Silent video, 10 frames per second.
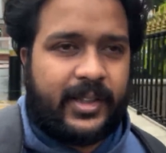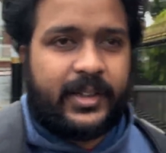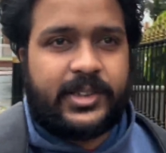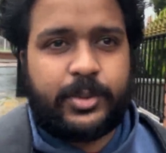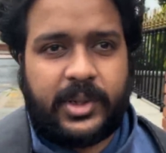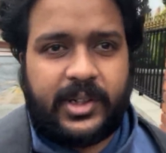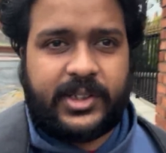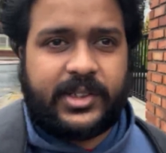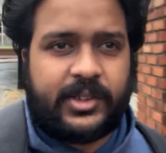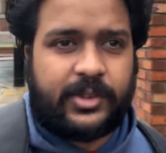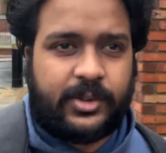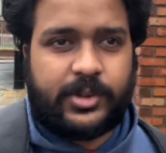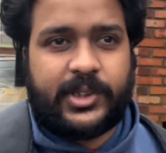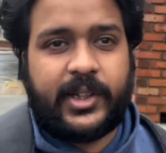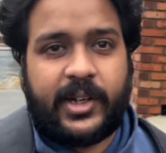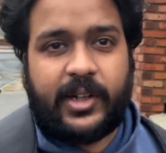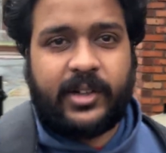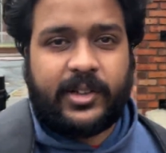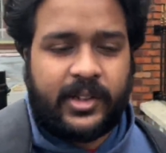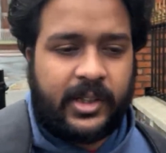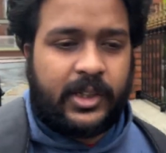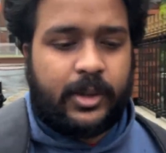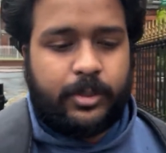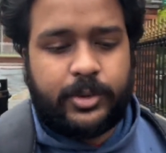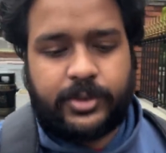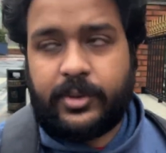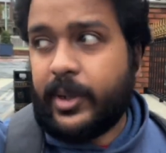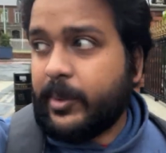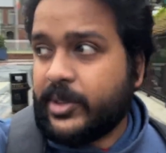This is what it is to stay in Ireland. Most of the time